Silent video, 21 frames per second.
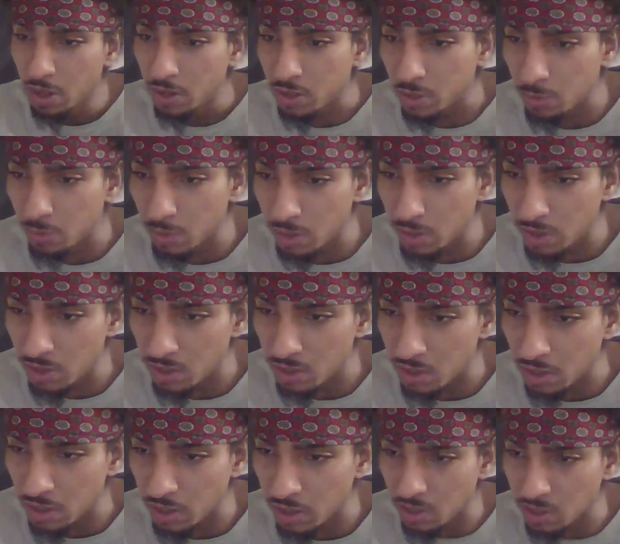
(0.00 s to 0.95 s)
There
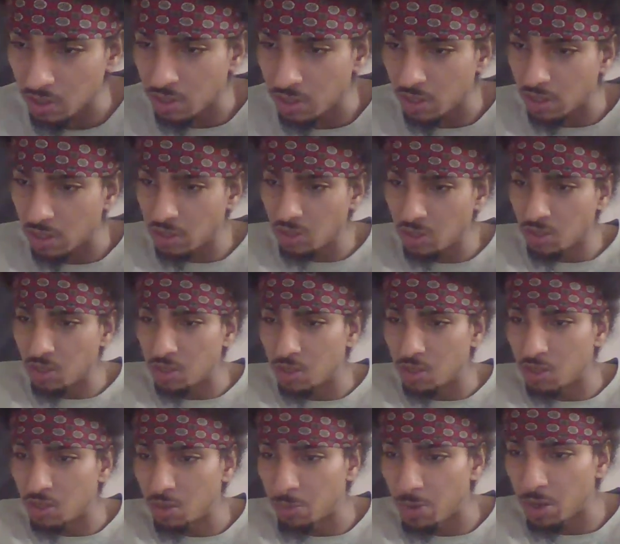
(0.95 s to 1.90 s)
was a
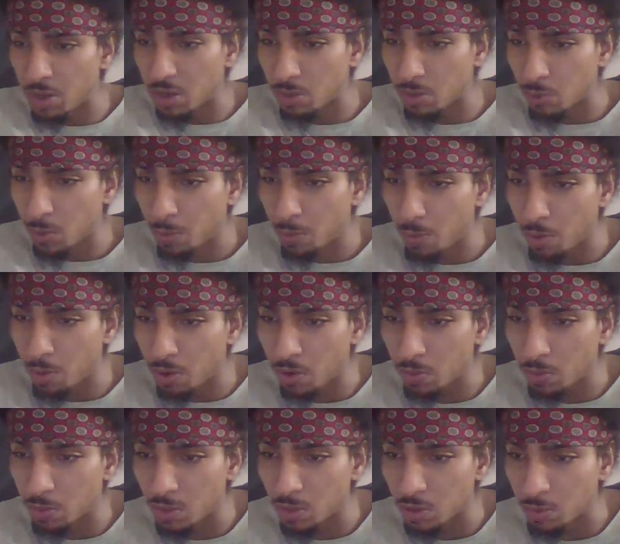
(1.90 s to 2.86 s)
suggestion to make a
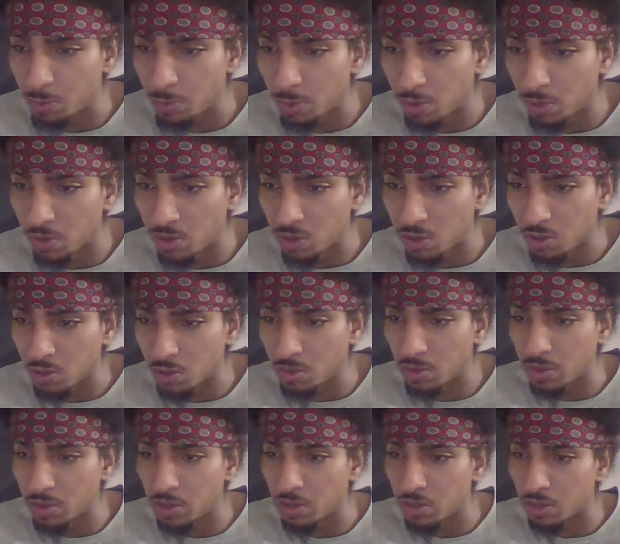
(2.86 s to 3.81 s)
report with both you
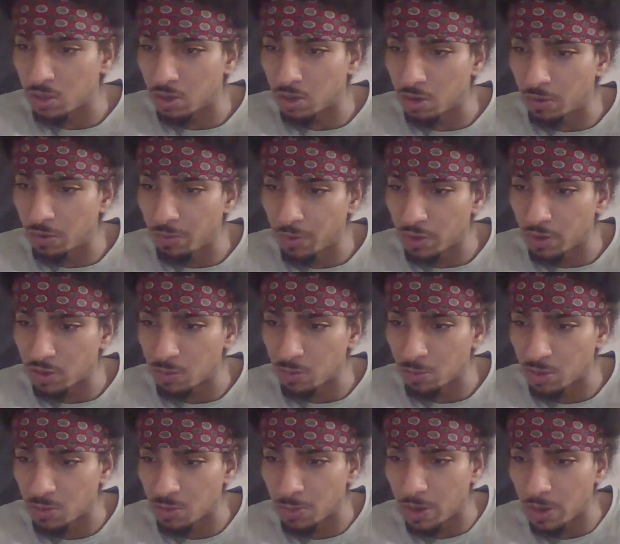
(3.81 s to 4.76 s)
and your girlfriend's
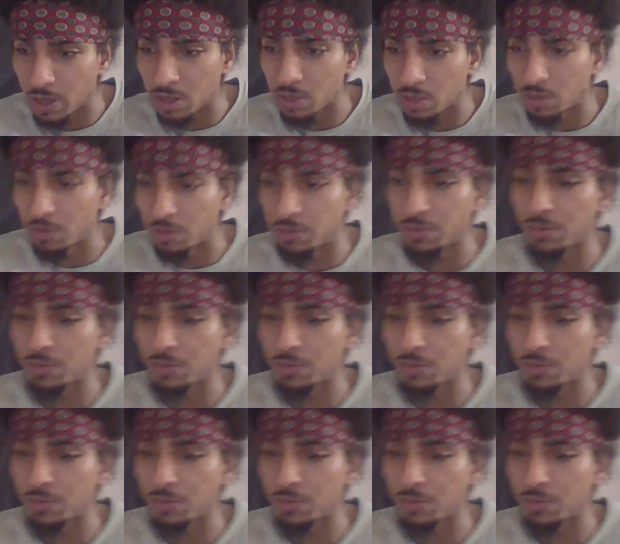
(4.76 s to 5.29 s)
perspective."